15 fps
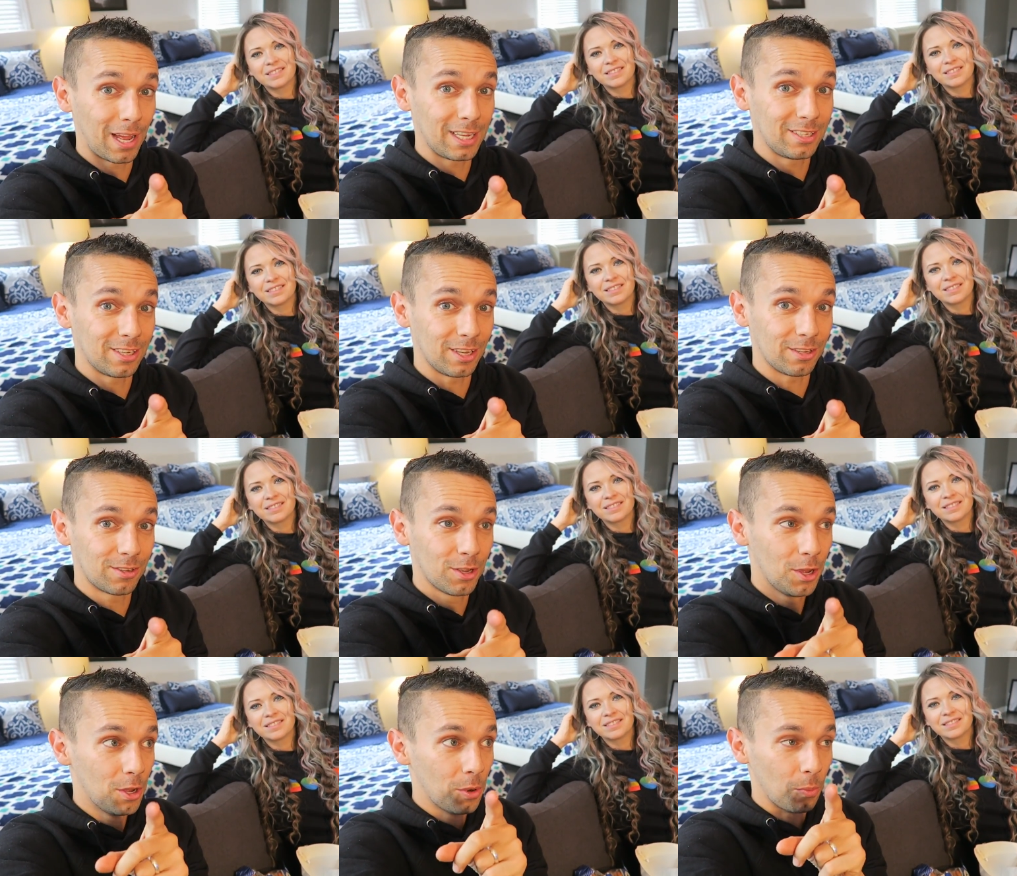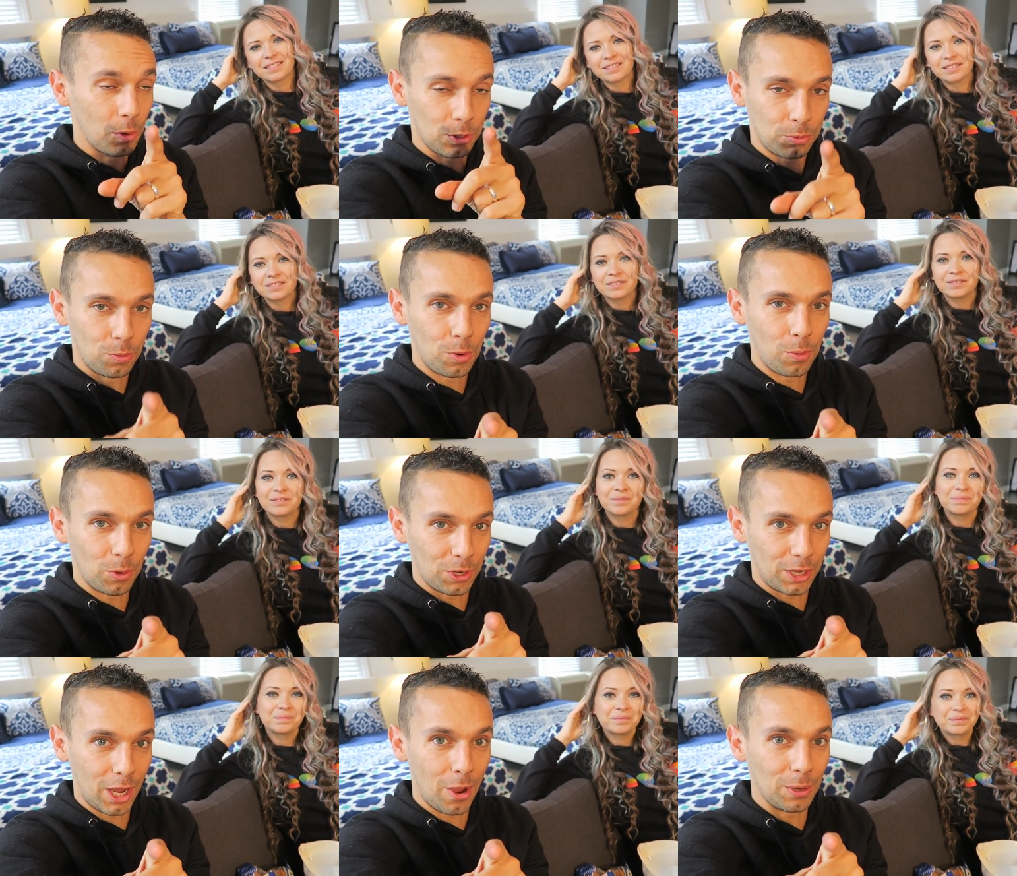Speaker 1: places which we
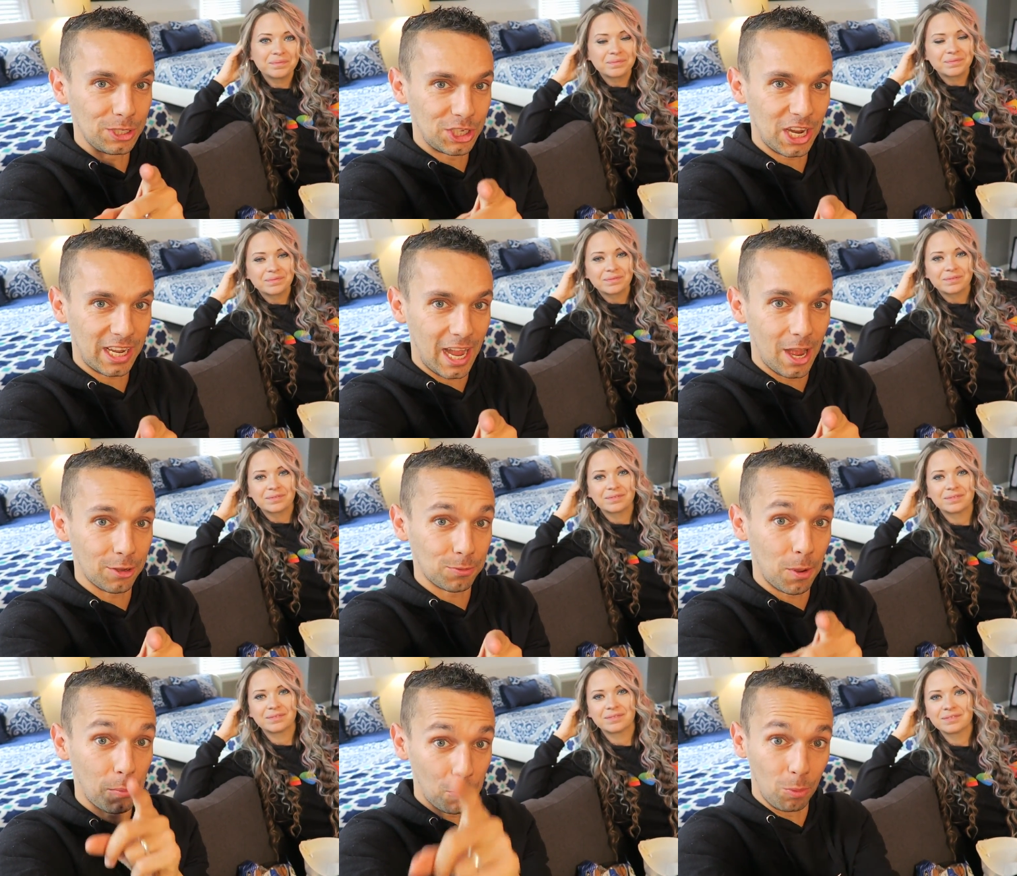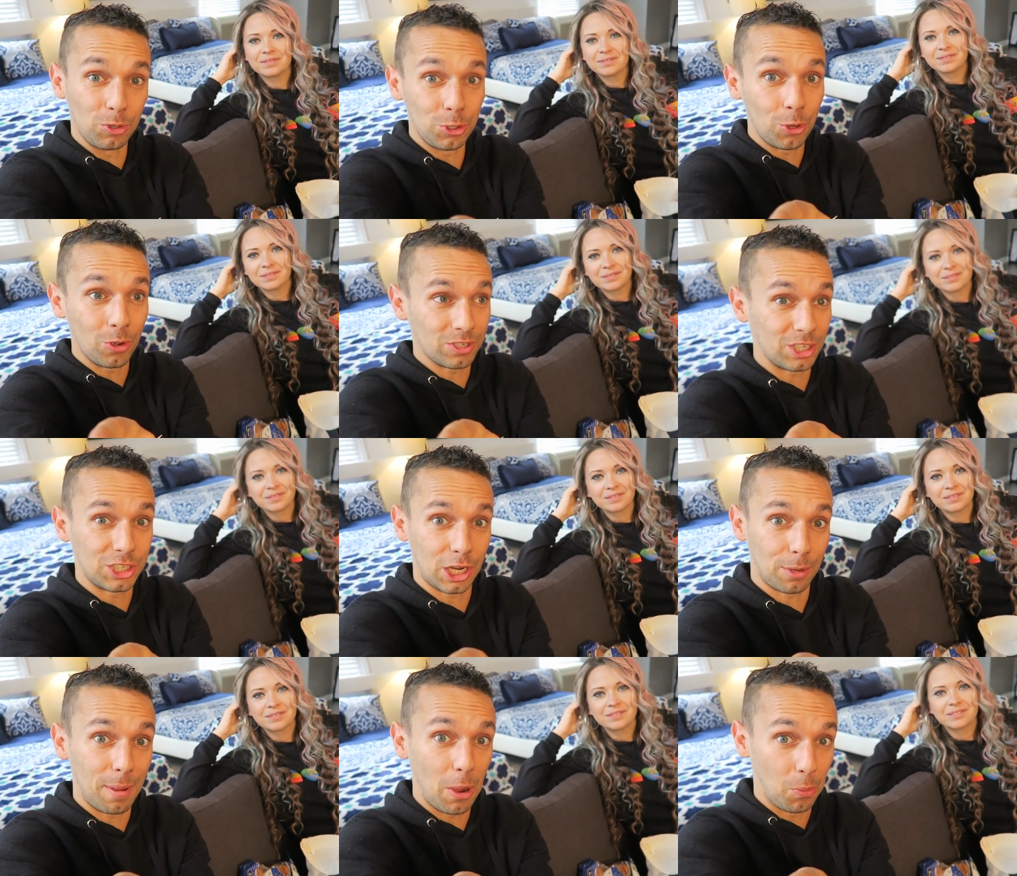want to go and check out as well. We want you guys to
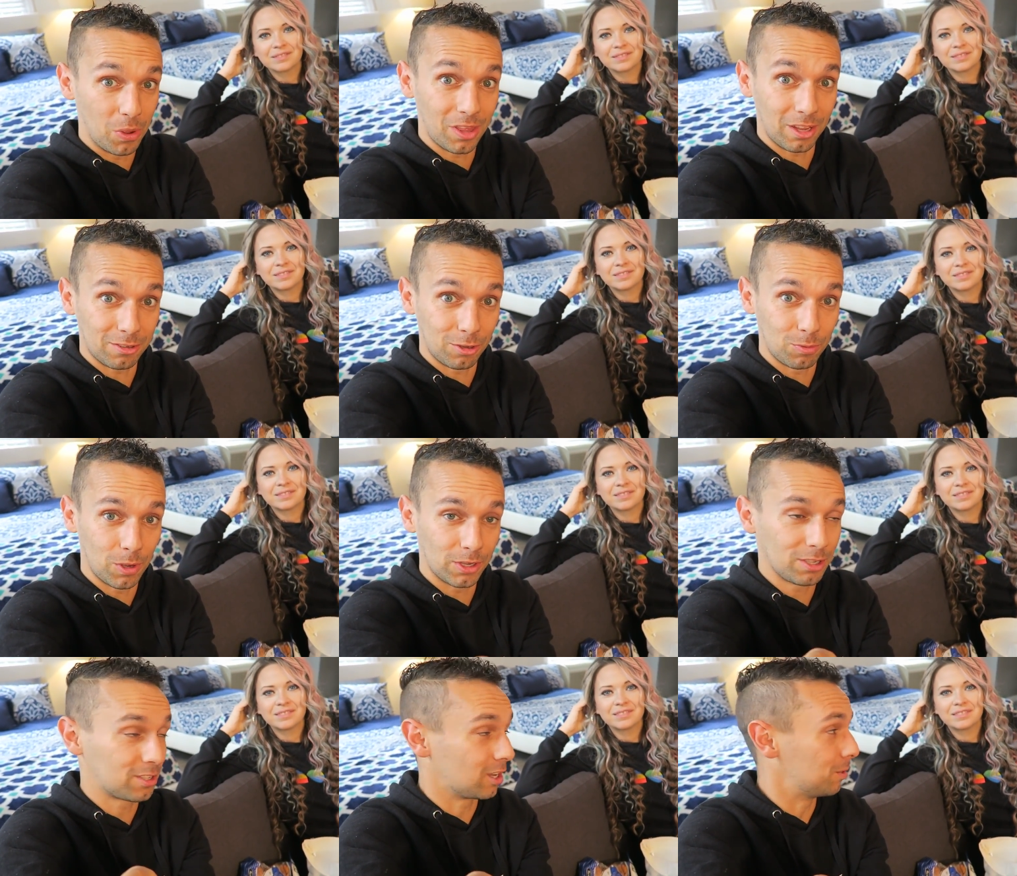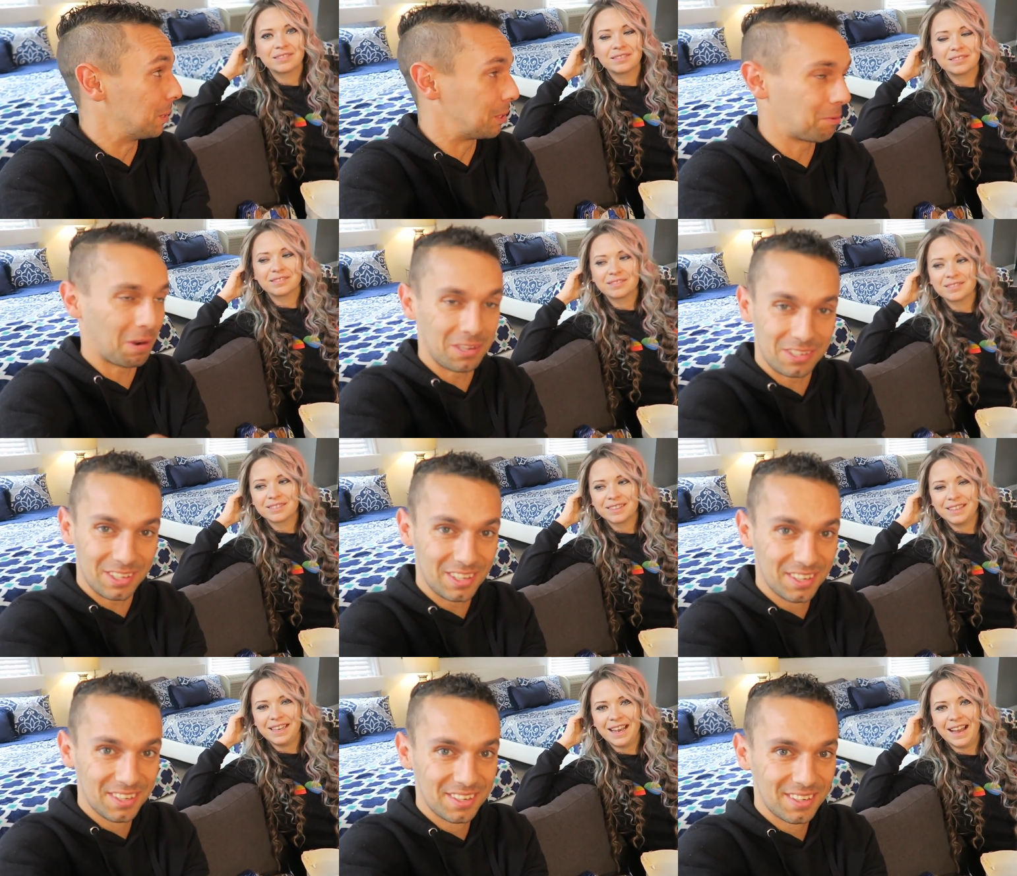check them out with us as well. This is going to be crazy.
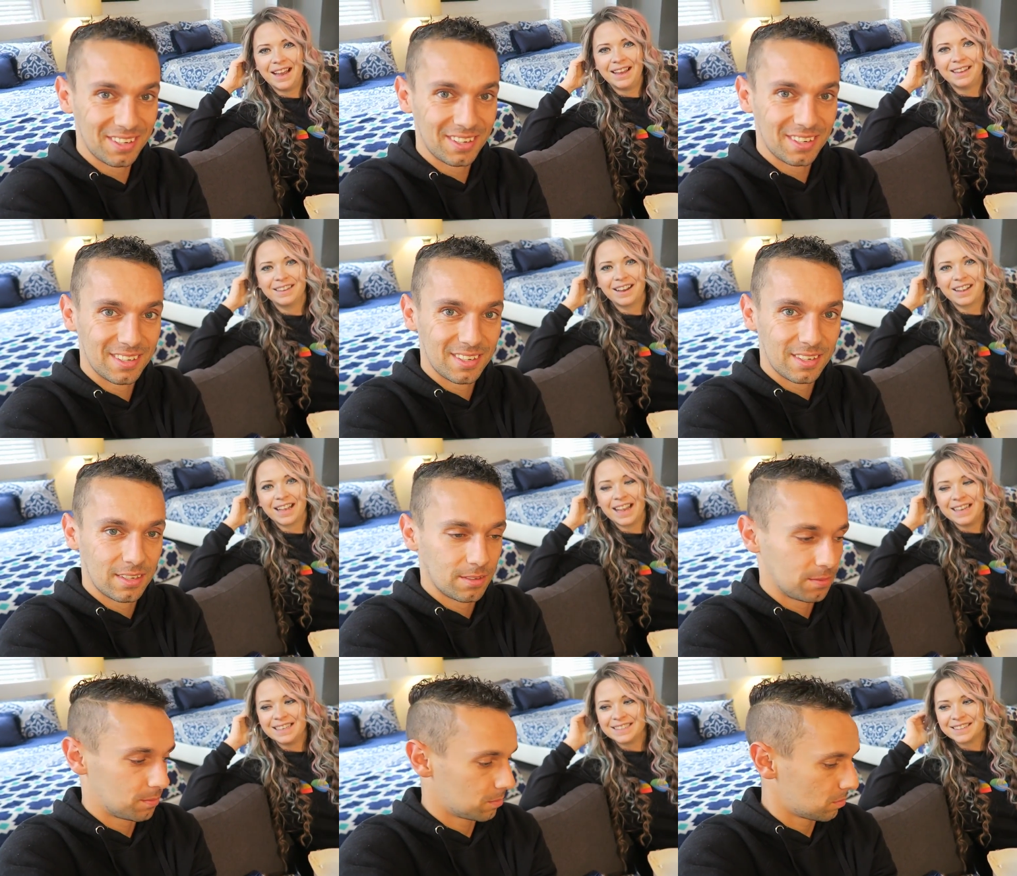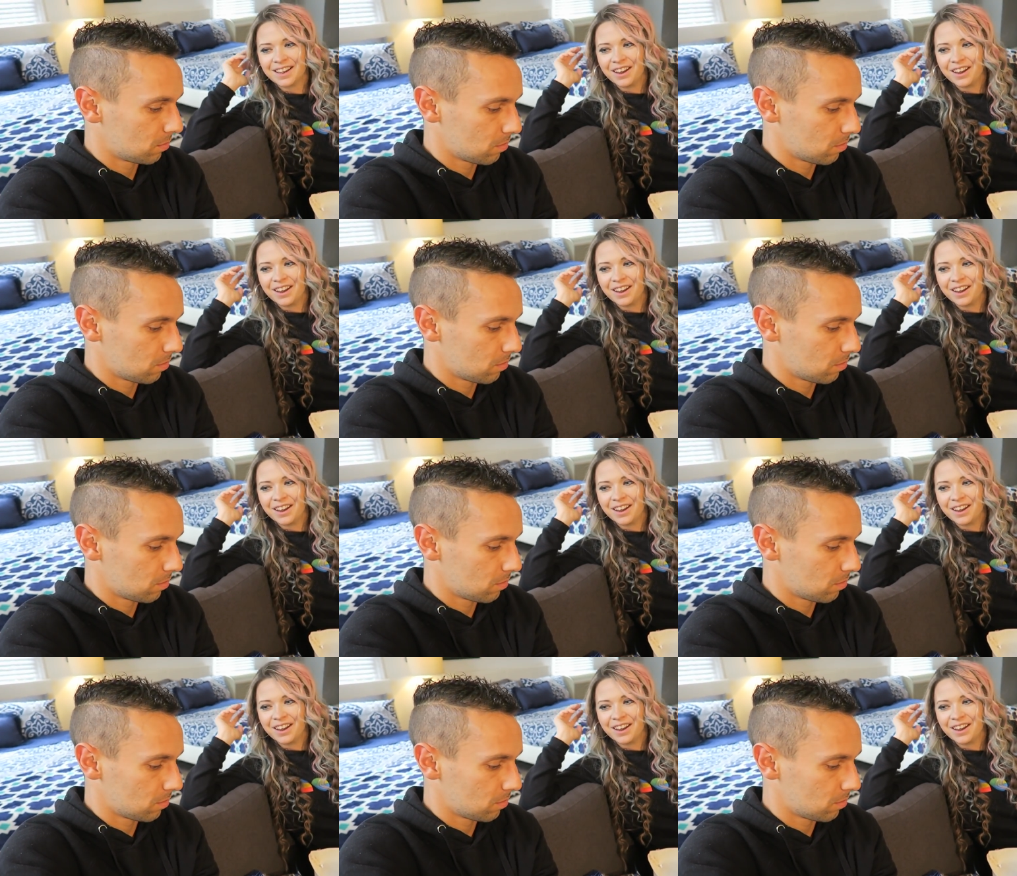Yeah, okay, let's